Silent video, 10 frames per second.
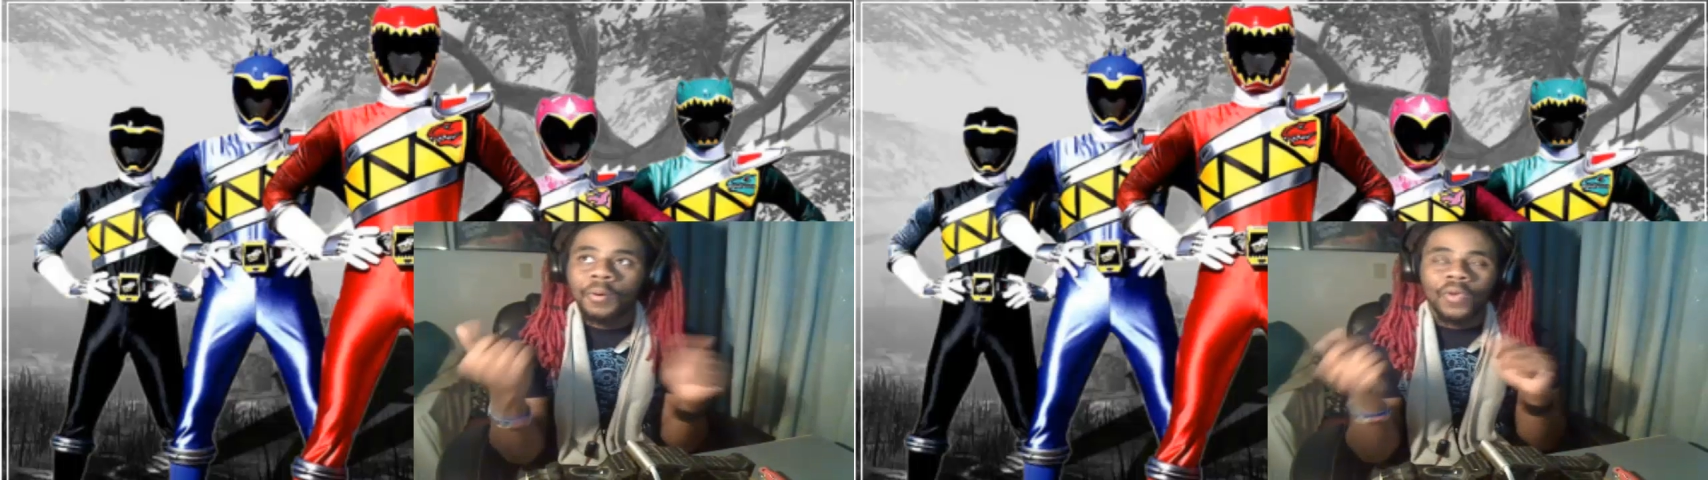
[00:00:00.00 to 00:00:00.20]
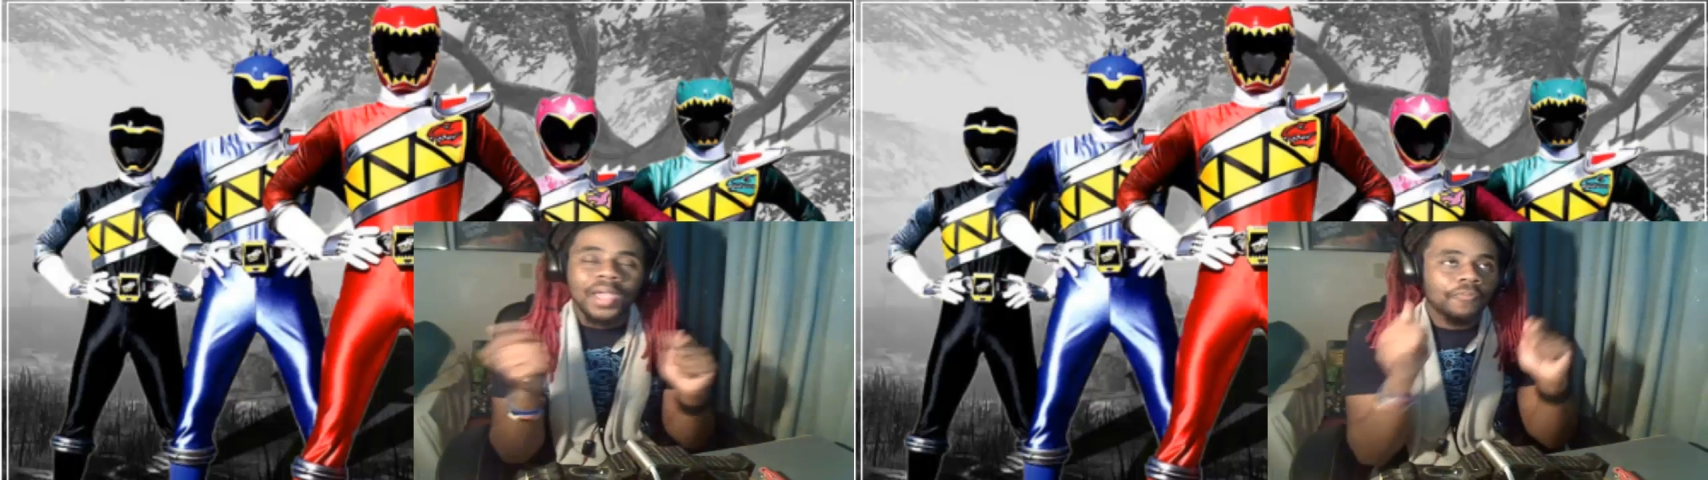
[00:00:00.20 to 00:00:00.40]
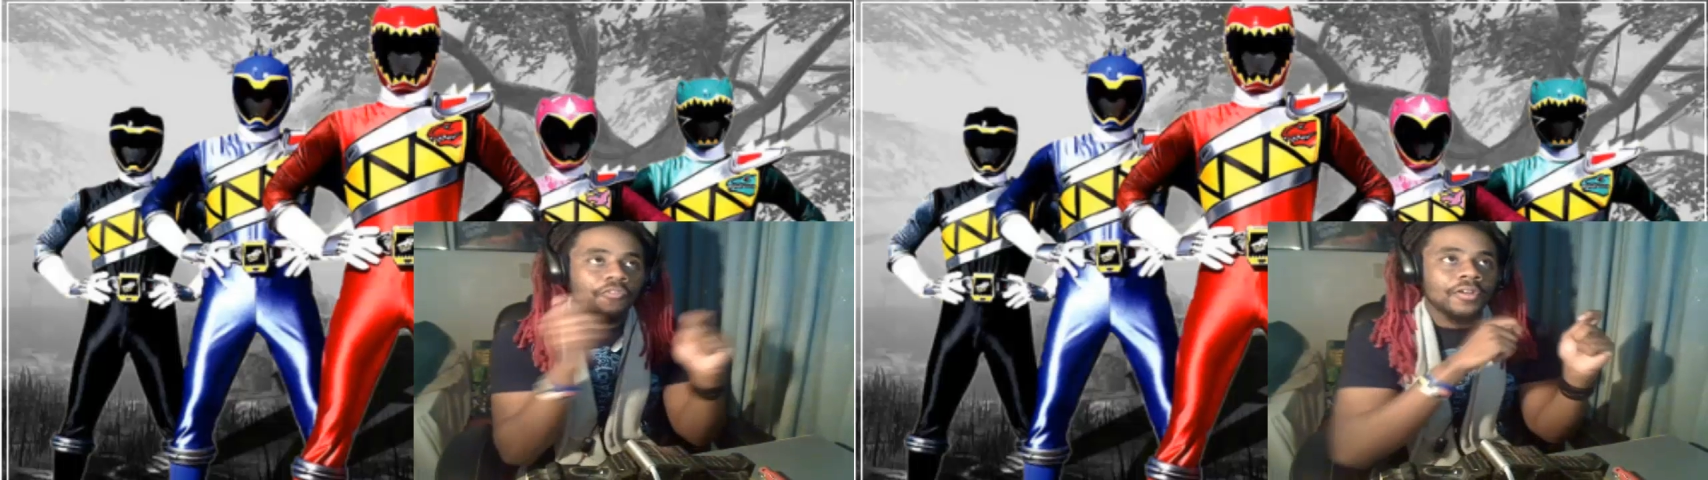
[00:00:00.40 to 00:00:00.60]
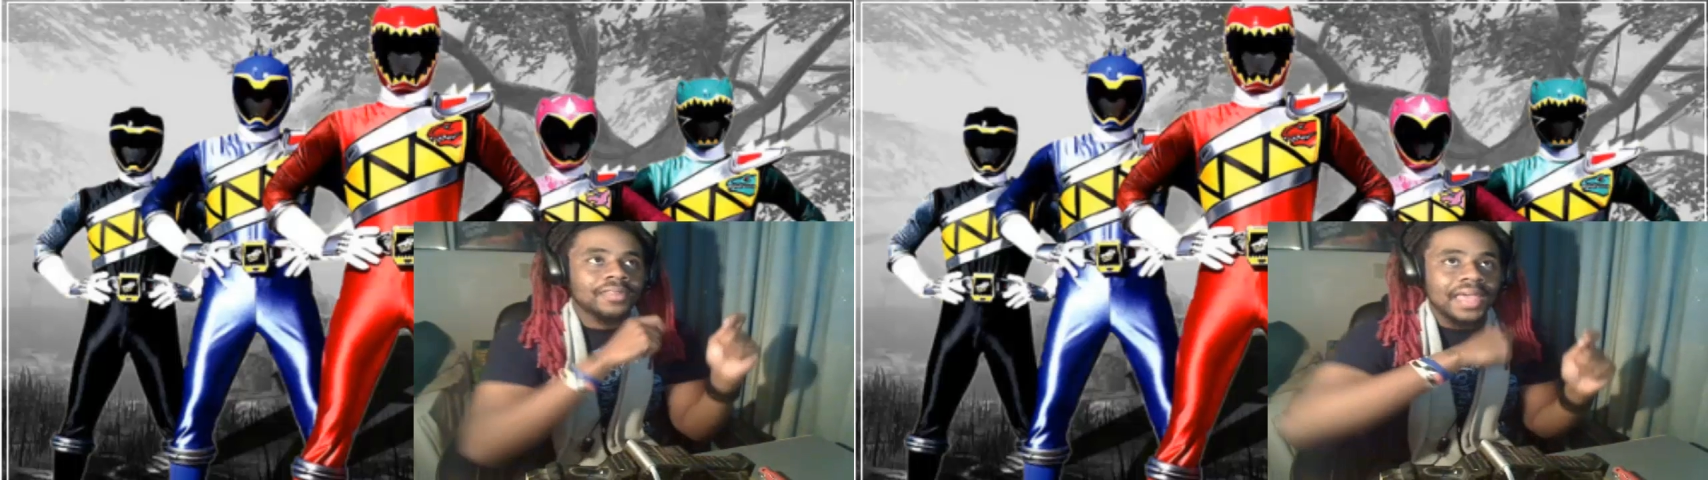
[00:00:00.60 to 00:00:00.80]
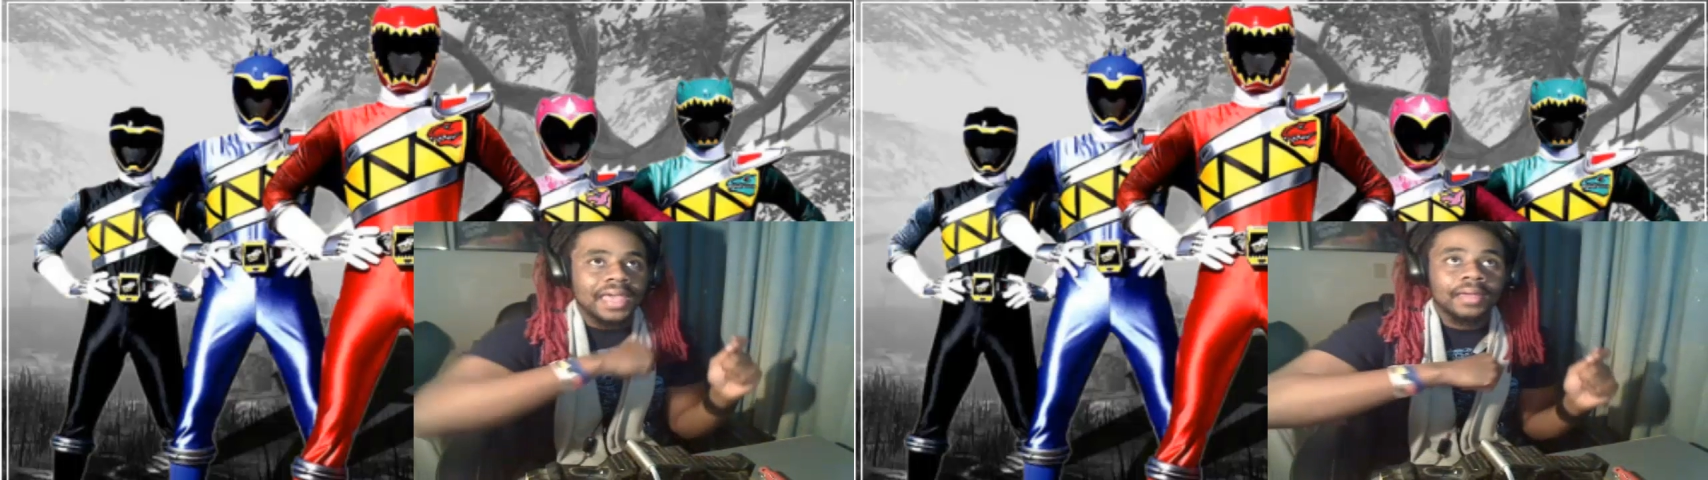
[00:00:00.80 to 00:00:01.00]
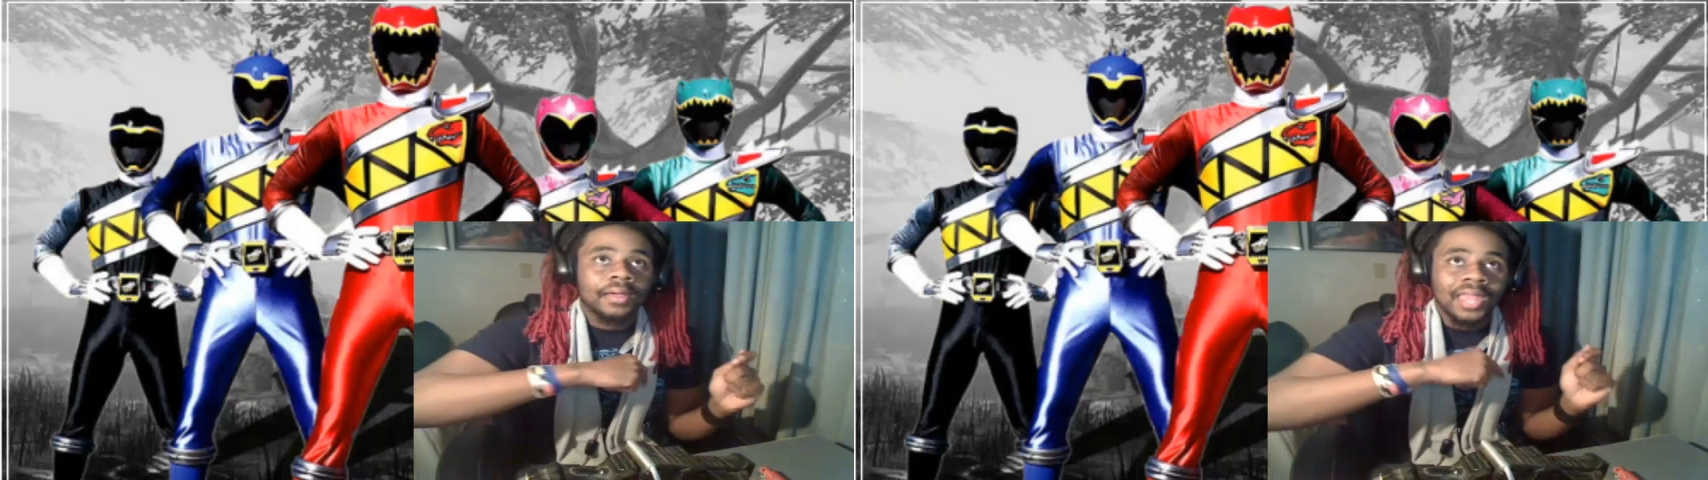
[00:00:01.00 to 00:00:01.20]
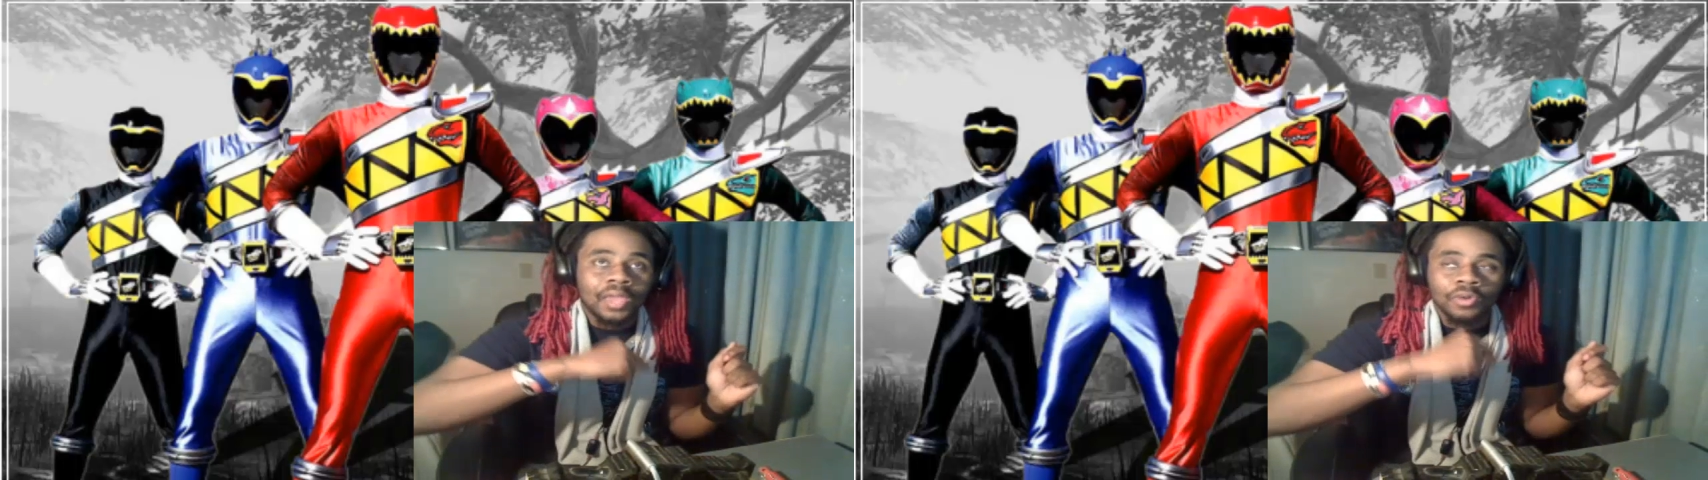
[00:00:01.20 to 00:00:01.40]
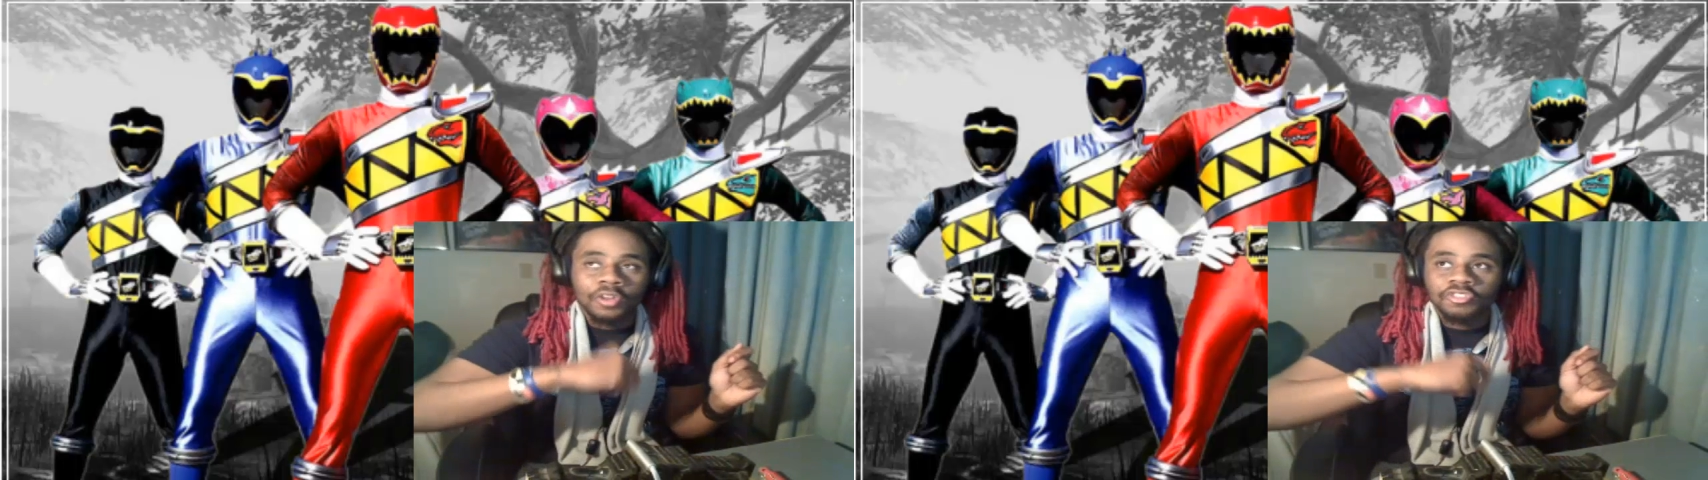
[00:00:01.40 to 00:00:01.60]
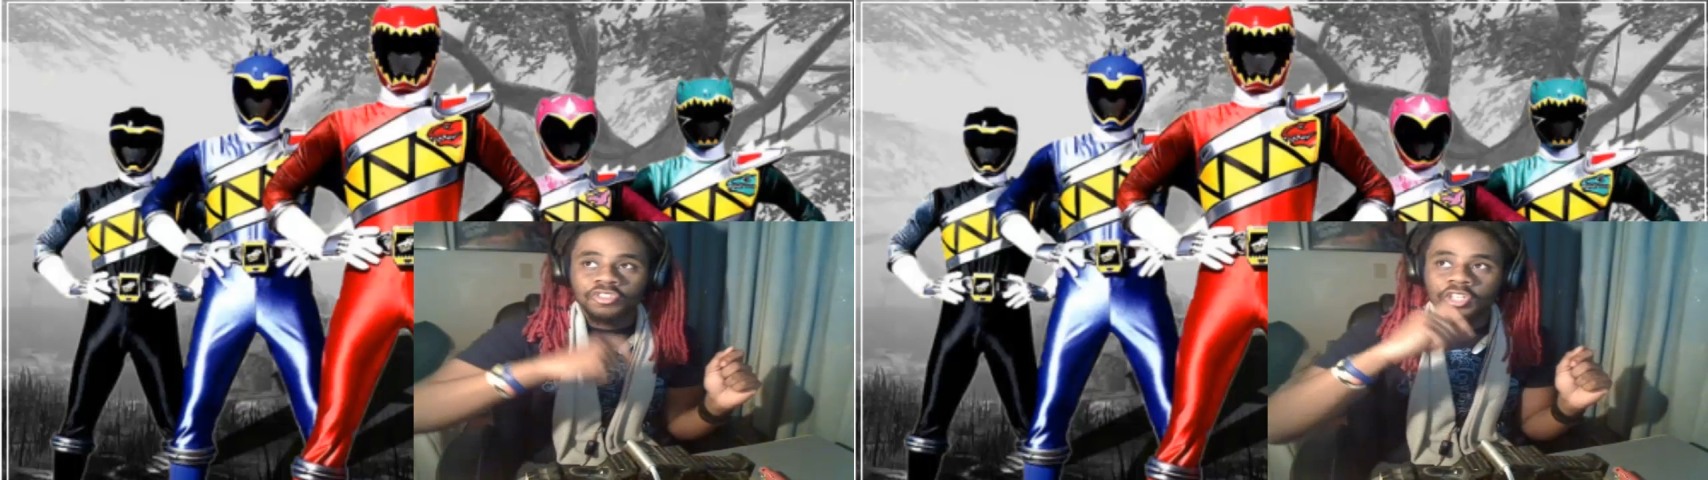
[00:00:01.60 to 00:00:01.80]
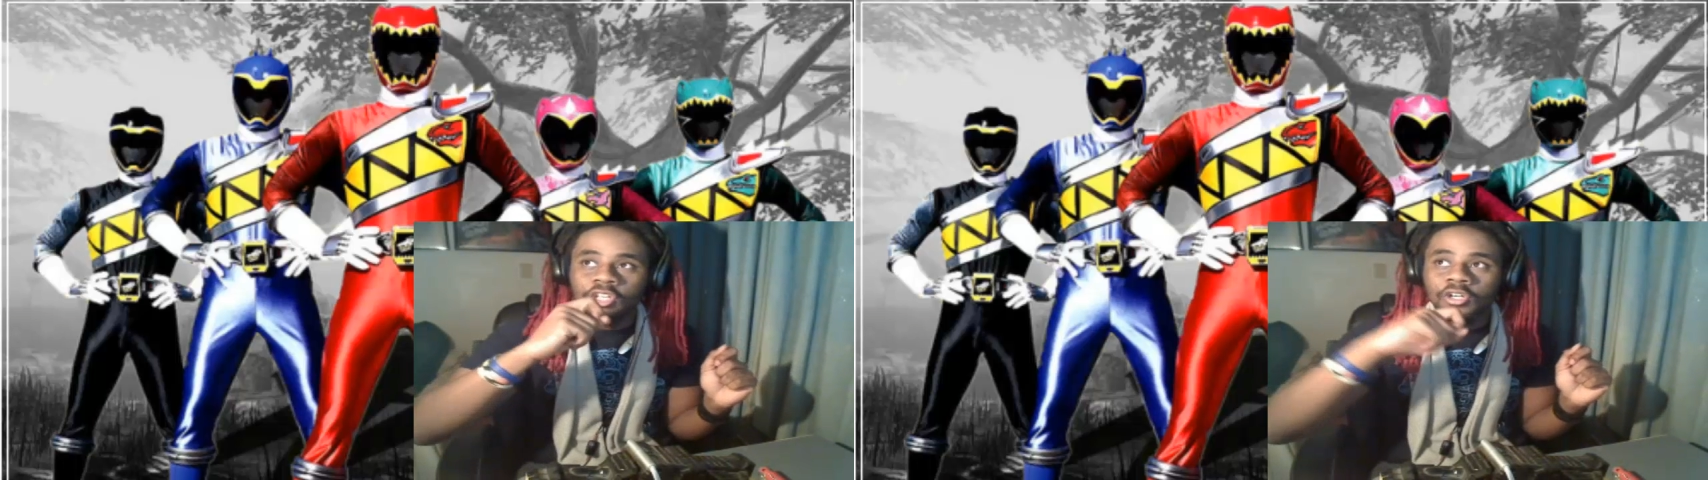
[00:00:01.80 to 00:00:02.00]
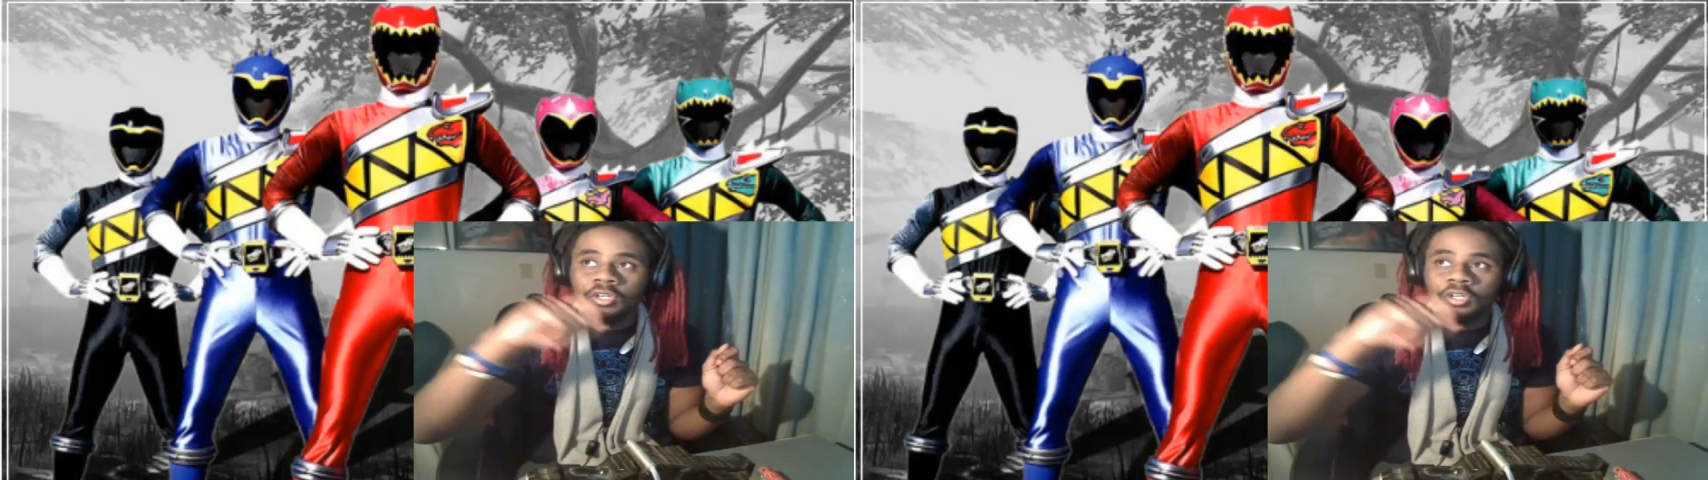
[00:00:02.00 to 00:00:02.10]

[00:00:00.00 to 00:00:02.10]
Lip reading: Oh, but way before that, like when they